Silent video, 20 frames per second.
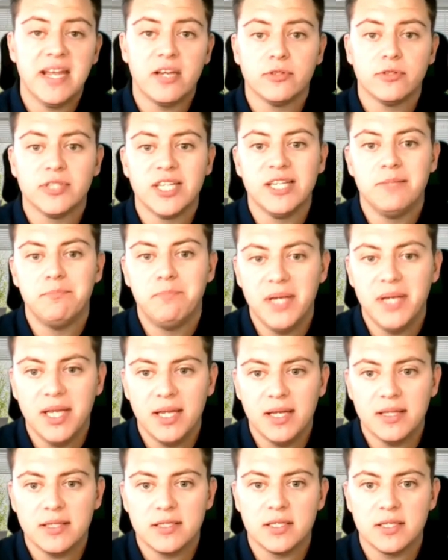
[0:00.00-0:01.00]
contain
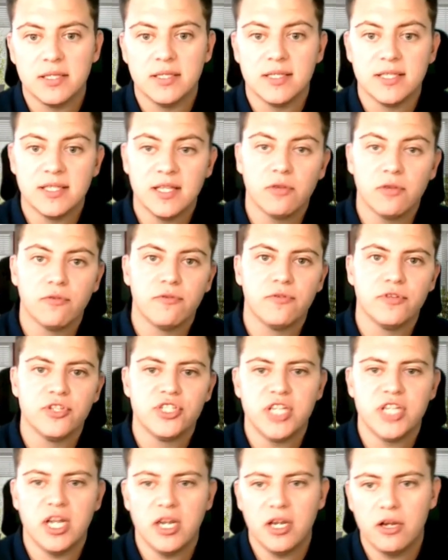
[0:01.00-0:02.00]
peanuts instead of a
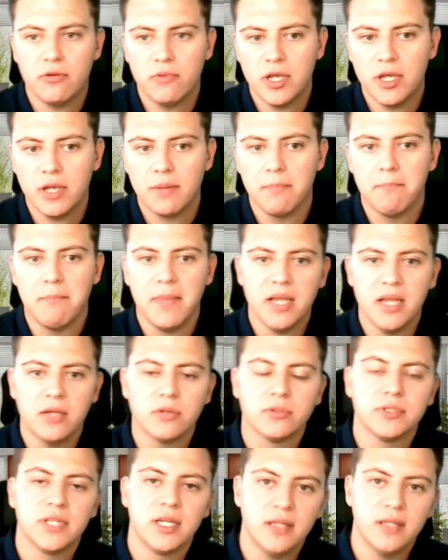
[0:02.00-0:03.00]
generic may
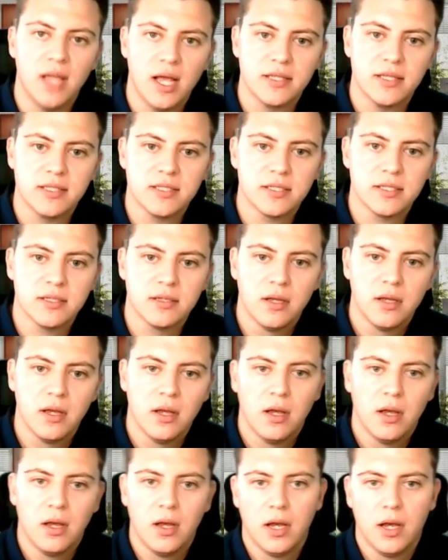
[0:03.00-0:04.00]
contain nuts.
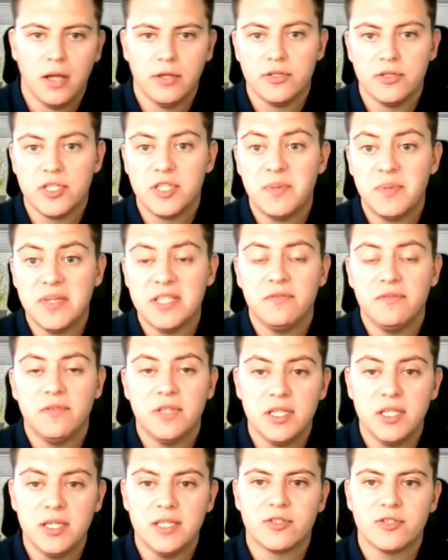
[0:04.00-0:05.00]
The
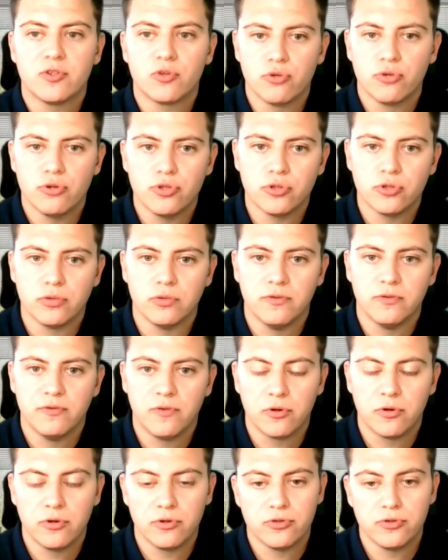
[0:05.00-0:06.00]
specificity is crucial
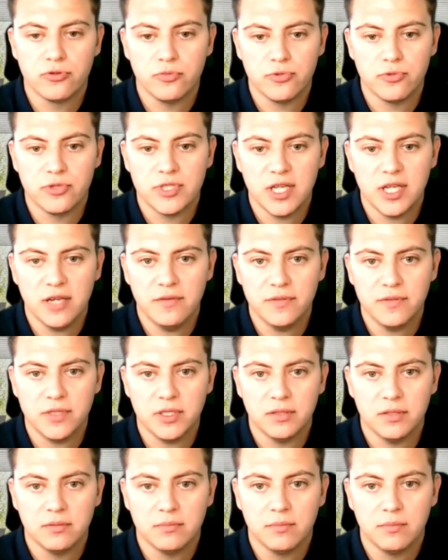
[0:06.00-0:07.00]
for consumer
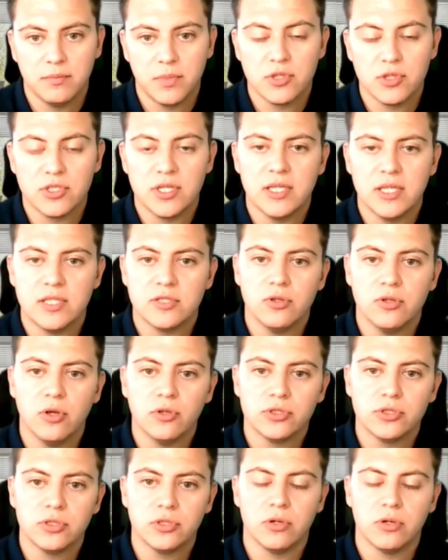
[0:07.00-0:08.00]
safety because it's
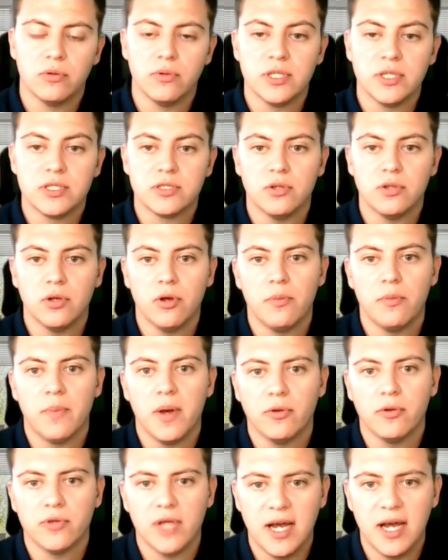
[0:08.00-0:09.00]
not, it's not
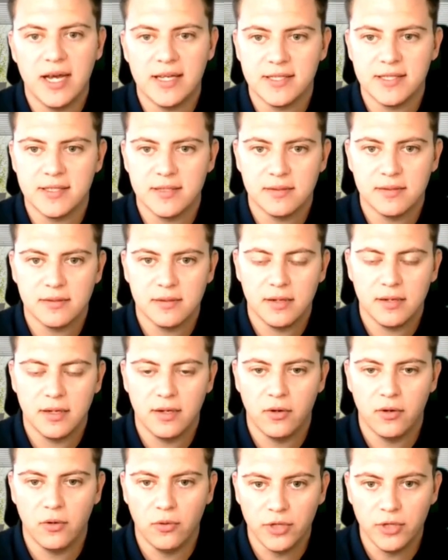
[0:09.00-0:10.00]
about us
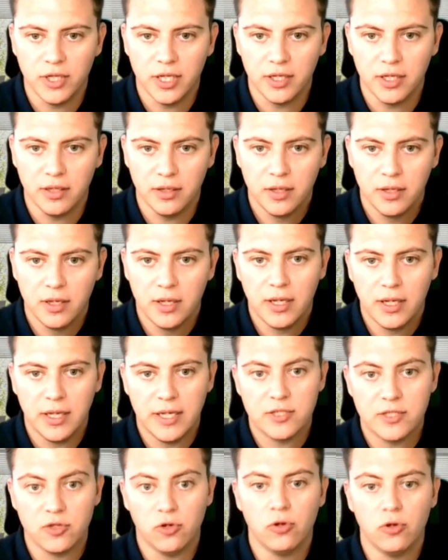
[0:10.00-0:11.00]
only.
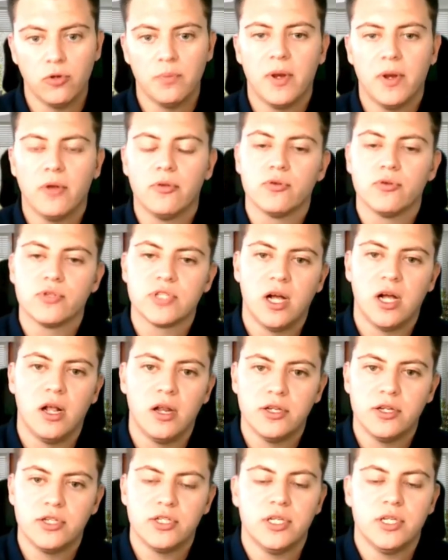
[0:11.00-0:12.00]
It's all about those
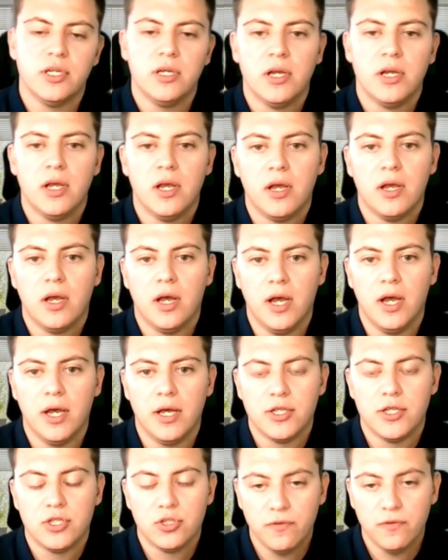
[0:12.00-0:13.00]
allergy
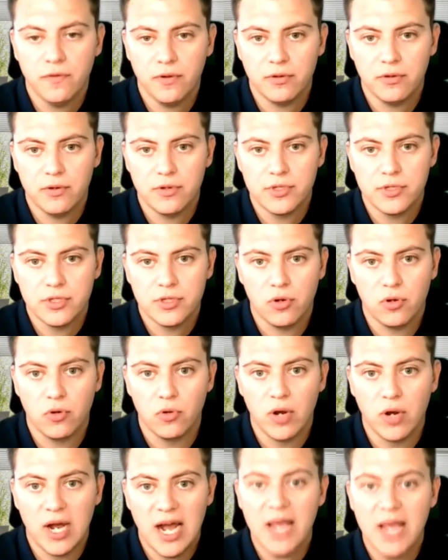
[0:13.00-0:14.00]
sufferers
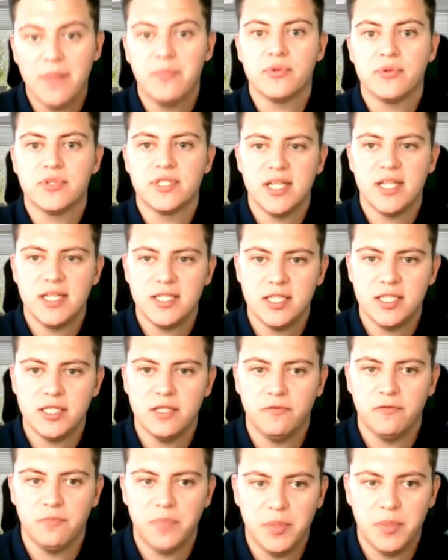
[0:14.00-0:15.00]
or
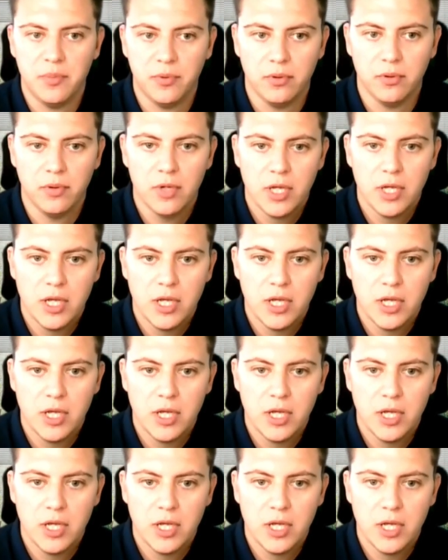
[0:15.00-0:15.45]
hypersensitive people.